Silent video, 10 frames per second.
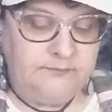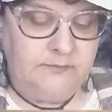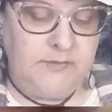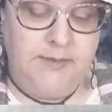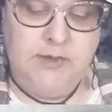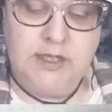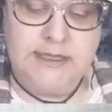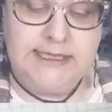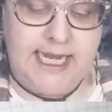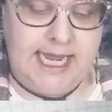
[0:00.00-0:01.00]
I'm going
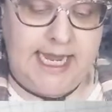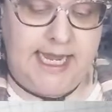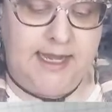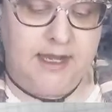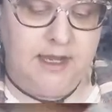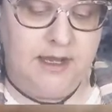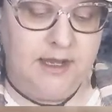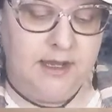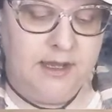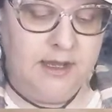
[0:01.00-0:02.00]
to take
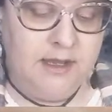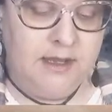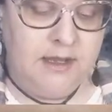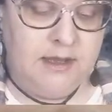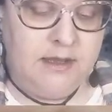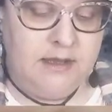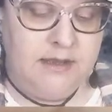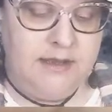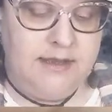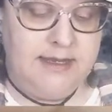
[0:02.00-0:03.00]

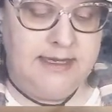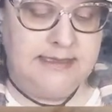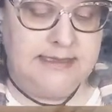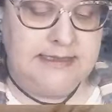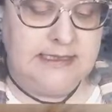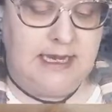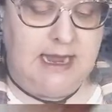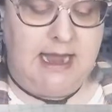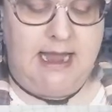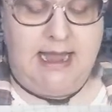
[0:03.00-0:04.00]
this
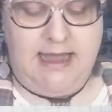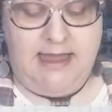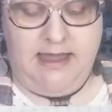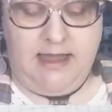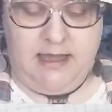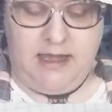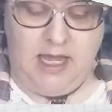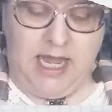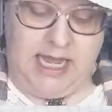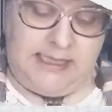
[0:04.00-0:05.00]
guy,
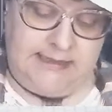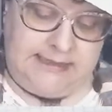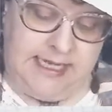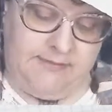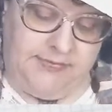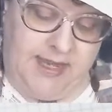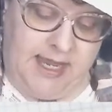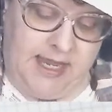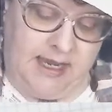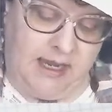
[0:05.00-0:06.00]
and same
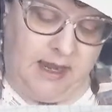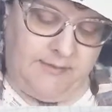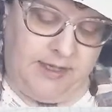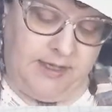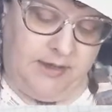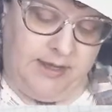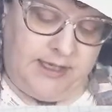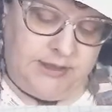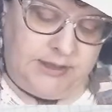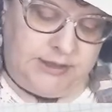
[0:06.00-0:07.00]
thing, I'm going to go ahead
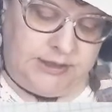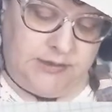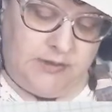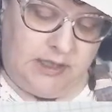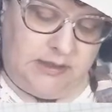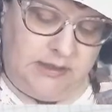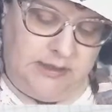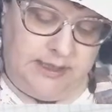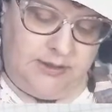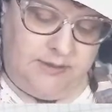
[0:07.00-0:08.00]
and just do a
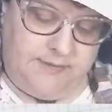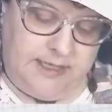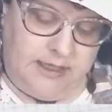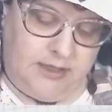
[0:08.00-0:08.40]
little bit of